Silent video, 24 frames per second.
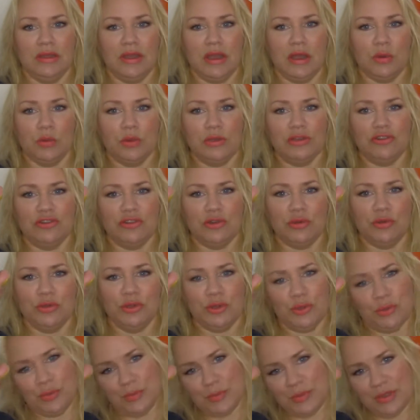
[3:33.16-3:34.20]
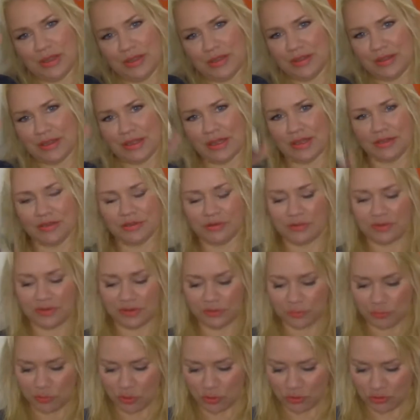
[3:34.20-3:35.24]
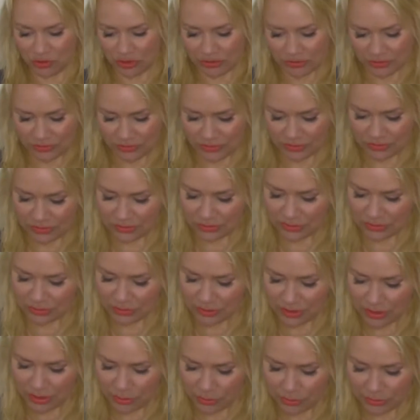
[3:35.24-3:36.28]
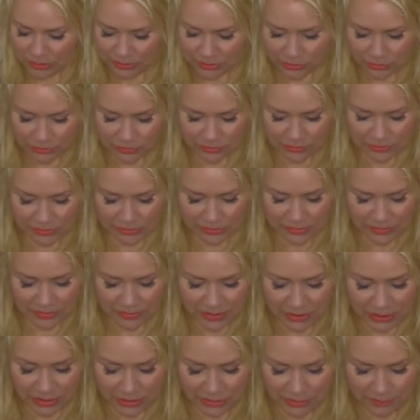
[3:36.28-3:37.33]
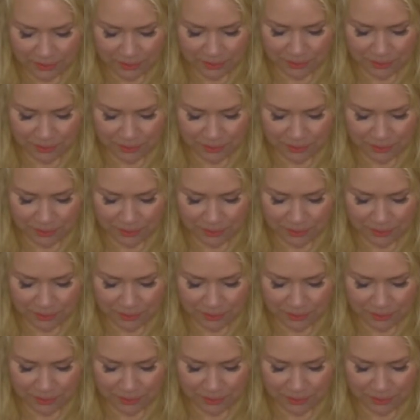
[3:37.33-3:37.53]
I will show you in the end of this project how it looks then.